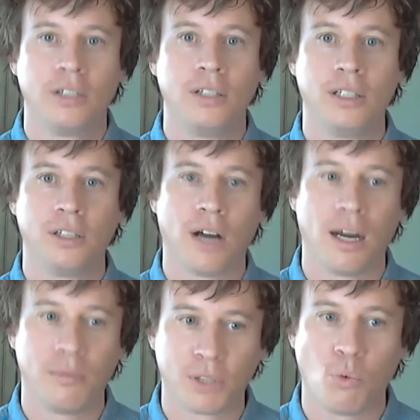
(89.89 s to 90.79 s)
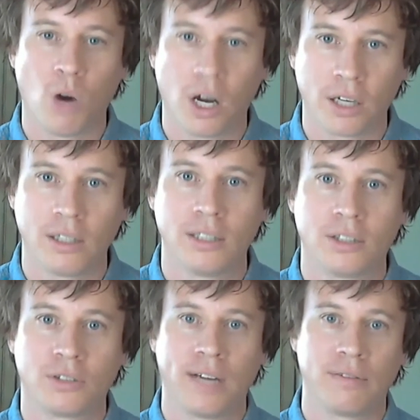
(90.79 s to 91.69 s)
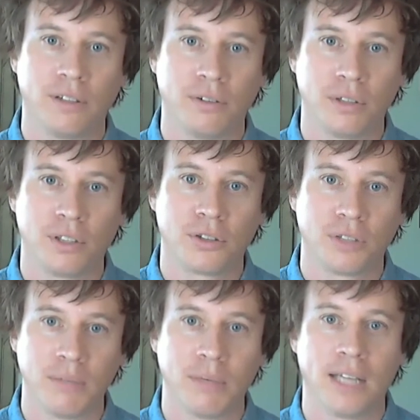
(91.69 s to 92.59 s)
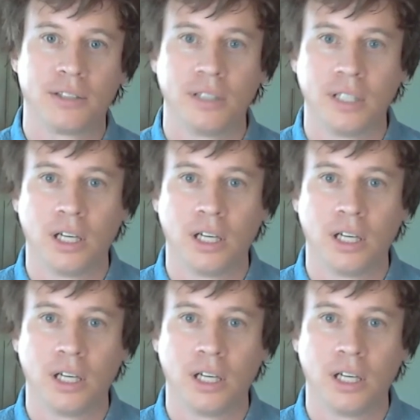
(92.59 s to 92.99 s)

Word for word: you need to know how much water is traveling through the stream and entering the